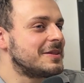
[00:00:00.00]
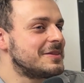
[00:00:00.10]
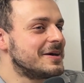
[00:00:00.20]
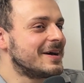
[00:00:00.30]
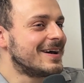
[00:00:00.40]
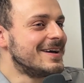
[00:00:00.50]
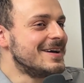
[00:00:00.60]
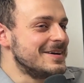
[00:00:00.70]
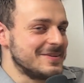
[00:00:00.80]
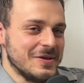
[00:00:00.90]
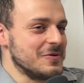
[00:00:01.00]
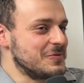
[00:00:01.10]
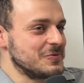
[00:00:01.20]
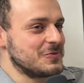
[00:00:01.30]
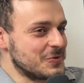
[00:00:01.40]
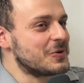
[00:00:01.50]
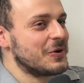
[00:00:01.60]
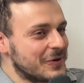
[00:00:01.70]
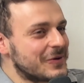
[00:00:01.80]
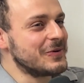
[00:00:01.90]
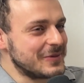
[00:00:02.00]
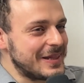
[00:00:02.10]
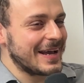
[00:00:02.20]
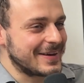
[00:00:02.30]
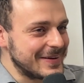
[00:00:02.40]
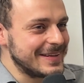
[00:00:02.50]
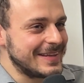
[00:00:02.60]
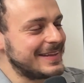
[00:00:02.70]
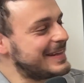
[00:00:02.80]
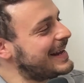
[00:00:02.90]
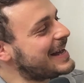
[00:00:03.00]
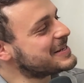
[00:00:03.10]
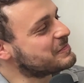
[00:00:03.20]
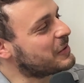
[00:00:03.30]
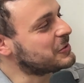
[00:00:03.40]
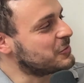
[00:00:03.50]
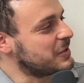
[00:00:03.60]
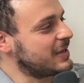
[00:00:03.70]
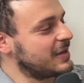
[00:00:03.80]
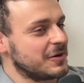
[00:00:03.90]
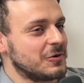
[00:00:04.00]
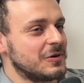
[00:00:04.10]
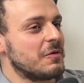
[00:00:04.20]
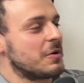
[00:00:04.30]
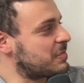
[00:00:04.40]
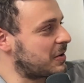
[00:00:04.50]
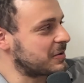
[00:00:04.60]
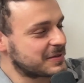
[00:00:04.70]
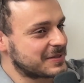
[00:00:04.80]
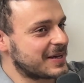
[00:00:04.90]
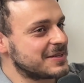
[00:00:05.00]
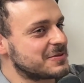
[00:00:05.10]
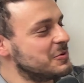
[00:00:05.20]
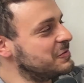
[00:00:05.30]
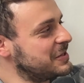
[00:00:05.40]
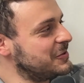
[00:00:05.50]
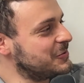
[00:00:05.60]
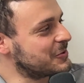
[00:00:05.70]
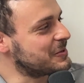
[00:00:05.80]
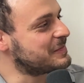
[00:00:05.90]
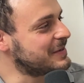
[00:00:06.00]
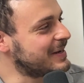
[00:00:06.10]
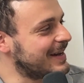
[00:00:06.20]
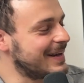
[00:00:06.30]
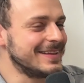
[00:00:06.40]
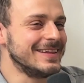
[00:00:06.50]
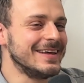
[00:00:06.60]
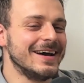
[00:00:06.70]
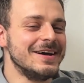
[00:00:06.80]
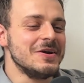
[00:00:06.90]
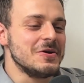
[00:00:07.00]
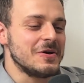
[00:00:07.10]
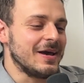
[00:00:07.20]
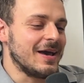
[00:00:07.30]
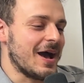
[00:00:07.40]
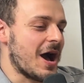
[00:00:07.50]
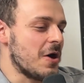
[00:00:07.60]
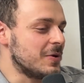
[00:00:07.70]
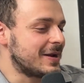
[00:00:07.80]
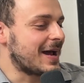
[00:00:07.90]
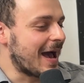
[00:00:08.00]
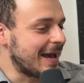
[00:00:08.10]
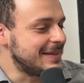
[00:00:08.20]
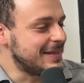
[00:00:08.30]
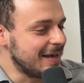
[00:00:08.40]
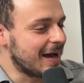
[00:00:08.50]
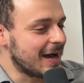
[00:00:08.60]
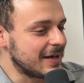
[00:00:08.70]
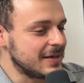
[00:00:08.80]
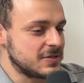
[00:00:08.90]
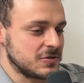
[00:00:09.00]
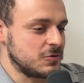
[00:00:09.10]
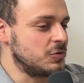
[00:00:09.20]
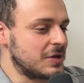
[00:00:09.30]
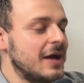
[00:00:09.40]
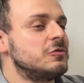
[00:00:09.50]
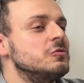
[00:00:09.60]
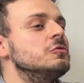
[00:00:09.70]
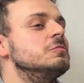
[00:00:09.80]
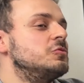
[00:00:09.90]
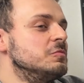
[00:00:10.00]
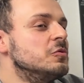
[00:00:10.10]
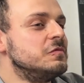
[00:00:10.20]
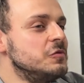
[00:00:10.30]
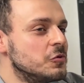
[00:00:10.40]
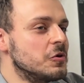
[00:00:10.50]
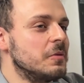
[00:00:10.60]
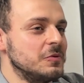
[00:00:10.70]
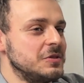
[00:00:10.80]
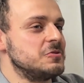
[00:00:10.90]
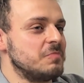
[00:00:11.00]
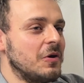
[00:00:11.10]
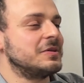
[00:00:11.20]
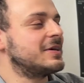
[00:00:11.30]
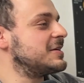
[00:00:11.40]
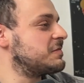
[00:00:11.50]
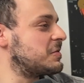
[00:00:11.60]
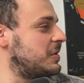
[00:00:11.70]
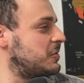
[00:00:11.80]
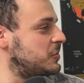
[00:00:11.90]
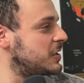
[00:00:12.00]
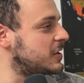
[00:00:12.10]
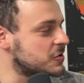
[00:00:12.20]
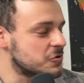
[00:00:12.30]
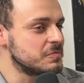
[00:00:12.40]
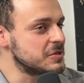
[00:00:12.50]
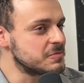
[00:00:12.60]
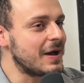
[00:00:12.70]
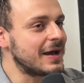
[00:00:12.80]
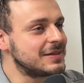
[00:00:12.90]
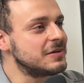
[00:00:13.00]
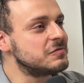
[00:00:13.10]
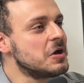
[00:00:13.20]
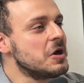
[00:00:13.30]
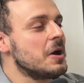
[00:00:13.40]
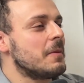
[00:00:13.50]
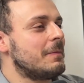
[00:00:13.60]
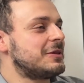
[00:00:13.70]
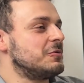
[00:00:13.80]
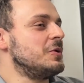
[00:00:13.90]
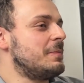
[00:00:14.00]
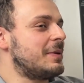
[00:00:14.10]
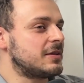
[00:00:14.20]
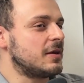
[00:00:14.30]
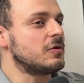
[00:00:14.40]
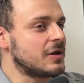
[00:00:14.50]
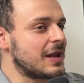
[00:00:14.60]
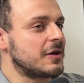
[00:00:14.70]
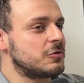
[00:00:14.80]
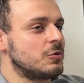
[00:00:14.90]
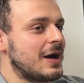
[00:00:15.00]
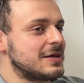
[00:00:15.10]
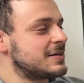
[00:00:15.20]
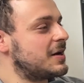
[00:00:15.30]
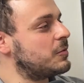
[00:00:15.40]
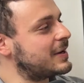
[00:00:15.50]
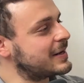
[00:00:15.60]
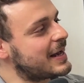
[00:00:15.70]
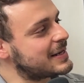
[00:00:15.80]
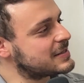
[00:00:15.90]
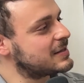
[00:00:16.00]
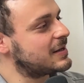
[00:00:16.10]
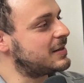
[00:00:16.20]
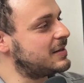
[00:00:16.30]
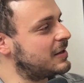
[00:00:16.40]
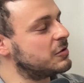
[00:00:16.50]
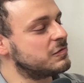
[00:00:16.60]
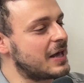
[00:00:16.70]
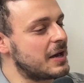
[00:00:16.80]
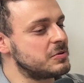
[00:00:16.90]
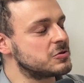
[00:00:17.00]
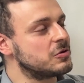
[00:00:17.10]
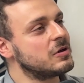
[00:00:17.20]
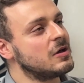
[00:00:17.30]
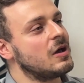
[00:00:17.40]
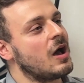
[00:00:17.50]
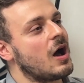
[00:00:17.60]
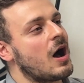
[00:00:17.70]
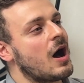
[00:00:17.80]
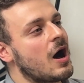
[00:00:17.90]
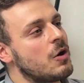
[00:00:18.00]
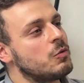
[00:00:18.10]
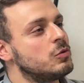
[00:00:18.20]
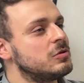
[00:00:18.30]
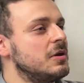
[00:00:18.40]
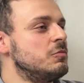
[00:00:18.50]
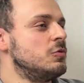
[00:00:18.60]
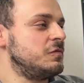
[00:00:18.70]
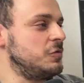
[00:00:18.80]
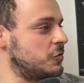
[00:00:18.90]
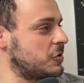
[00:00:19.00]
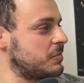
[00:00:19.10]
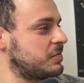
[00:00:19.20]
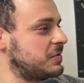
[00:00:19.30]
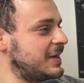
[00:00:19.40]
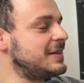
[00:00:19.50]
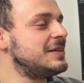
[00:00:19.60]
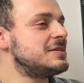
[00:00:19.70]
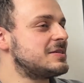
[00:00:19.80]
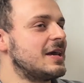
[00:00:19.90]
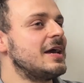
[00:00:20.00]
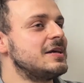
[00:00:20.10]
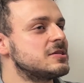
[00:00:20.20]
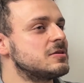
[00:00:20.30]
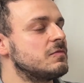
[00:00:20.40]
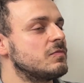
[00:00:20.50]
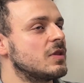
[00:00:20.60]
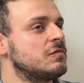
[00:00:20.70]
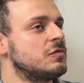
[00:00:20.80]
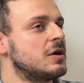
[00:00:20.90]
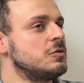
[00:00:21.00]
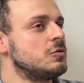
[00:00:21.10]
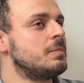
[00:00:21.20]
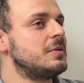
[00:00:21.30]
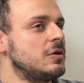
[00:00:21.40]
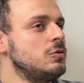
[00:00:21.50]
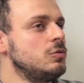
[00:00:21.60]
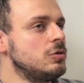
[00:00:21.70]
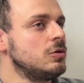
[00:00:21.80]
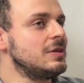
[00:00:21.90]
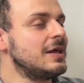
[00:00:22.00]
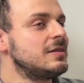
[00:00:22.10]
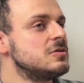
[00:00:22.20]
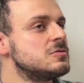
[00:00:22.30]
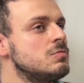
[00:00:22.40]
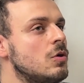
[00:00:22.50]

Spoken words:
and now to conclude, like really the last point, we call our podcast Moving Europe, and our idea is to try to move Europe with this podcast from a communication perspective, but we particularly like to ask our guests at the end of the episode, how would they move Europe? In this case, for a European Union that is